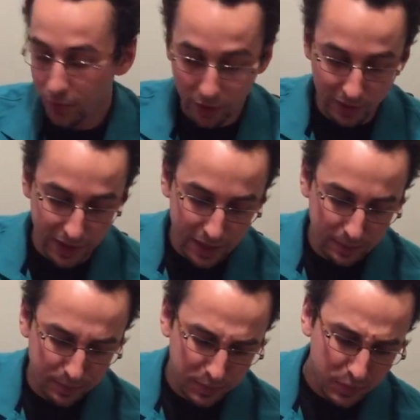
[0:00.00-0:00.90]

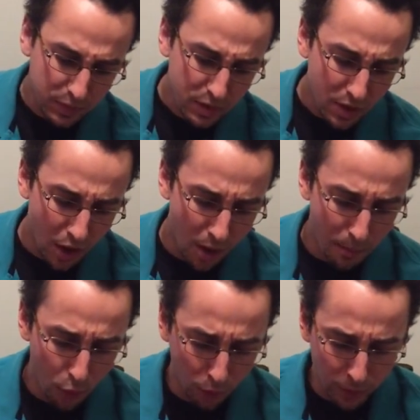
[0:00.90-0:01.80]
Thirdly,
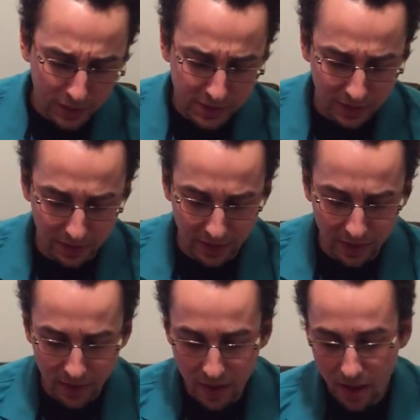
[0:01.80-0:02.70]

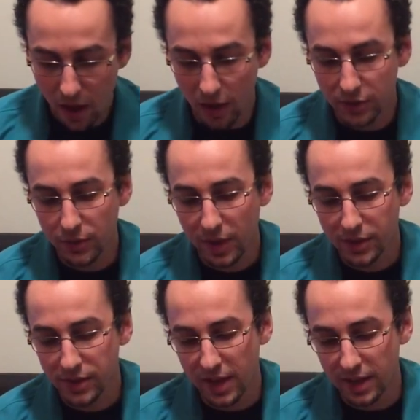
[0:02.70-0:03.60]
a
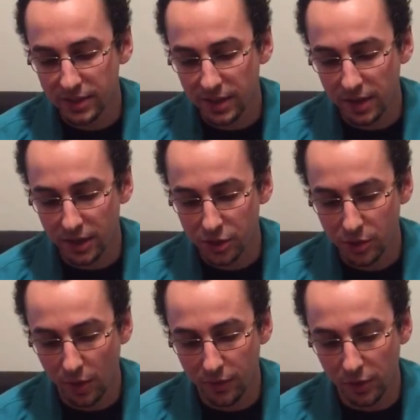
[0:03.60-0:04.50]
2018
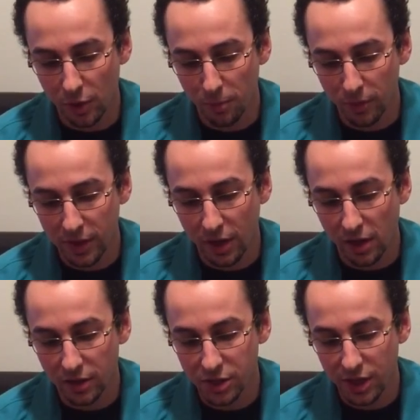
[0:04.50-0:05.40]
issue of Global
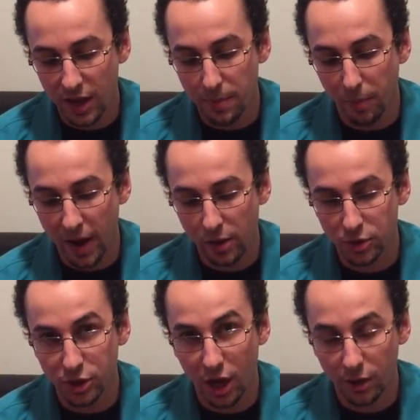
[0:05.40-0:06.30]
Ecology and
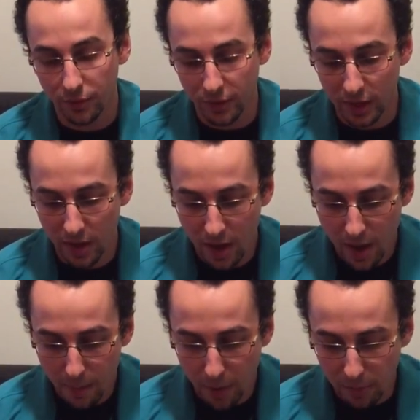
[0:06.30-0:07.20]
Biogeography
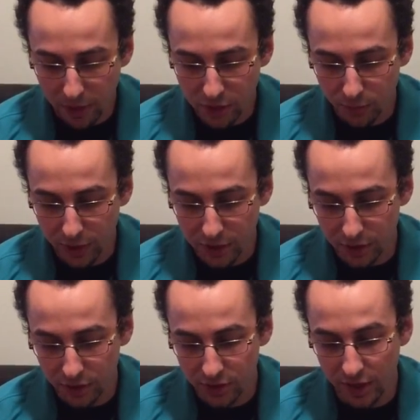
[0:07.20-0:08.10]
published
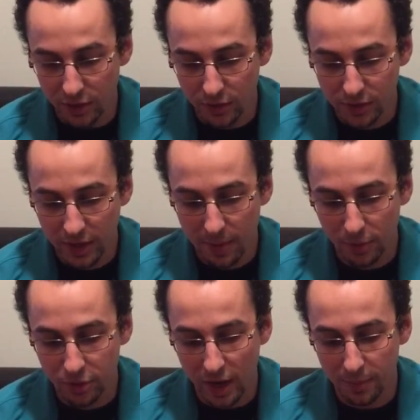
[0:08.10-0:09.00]
research that used
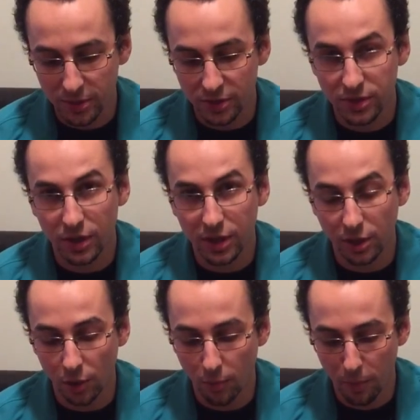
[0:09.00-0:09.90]
camera traps to study
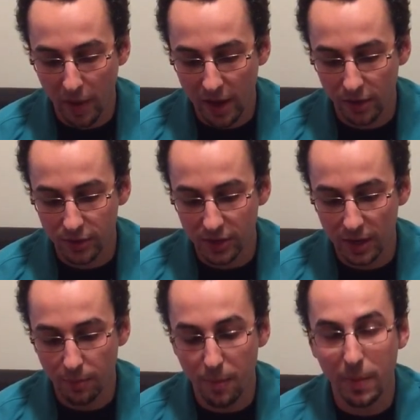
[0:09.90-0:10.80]
global patterns
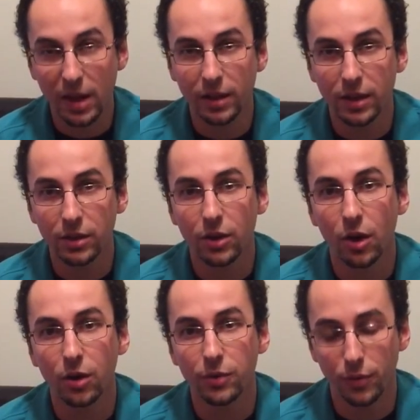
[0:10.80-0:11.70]
in mammalian
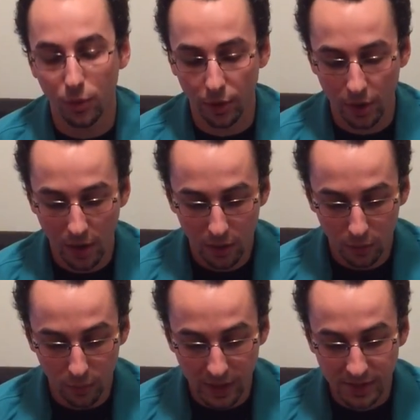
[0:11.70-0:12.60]
carnivore
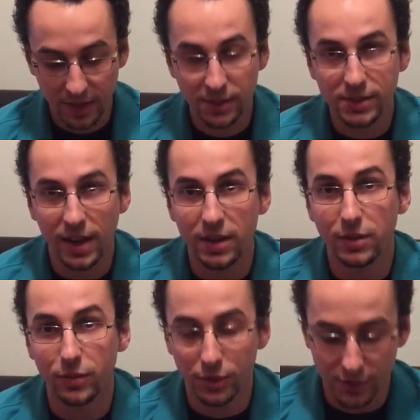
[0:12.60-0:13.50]
residence and
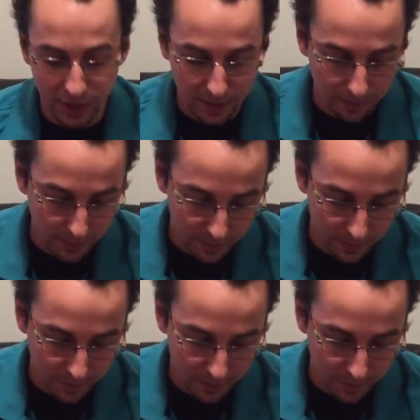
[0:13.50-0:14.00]
diversity.